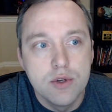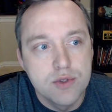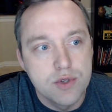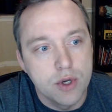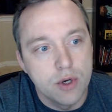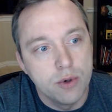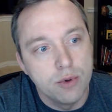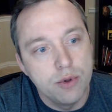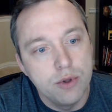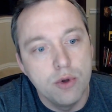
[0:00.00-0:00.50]

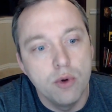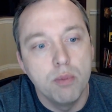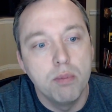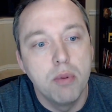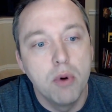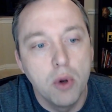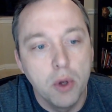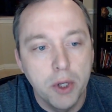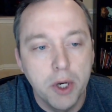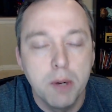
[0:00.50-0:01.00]
So you
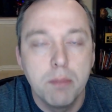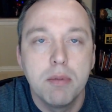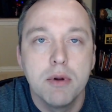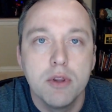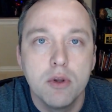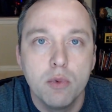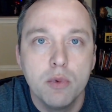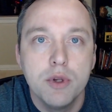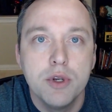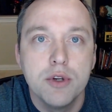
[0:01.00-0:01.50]
pull it up
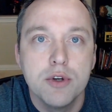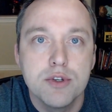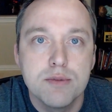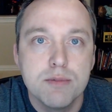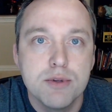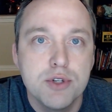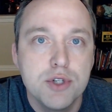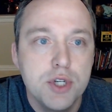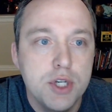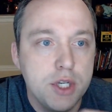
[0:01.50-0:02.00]
on the
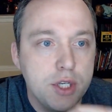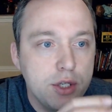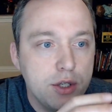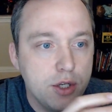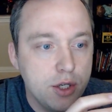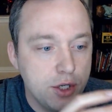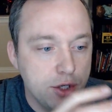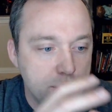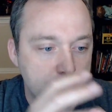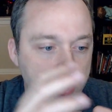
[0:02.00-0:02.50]
Windows
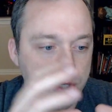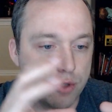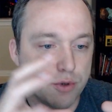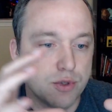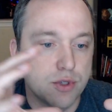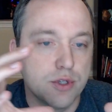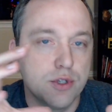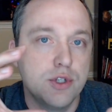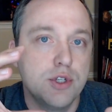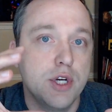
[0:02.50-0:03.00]
machine, it
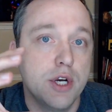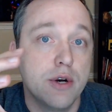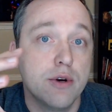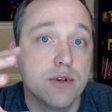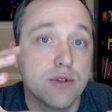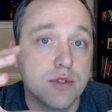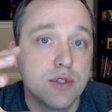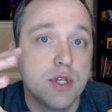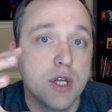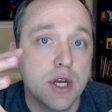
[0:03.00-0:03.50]
shows the
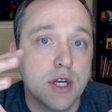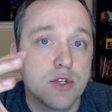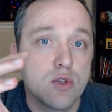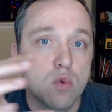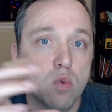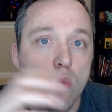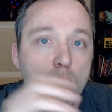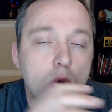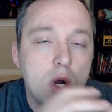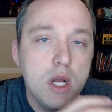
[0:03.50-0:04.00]
share as
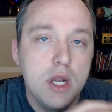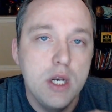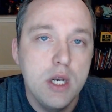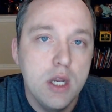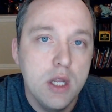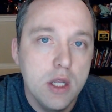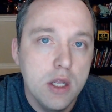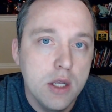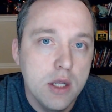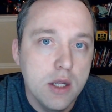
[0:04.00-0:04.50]

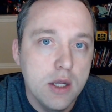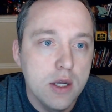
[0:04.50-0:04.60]
test1,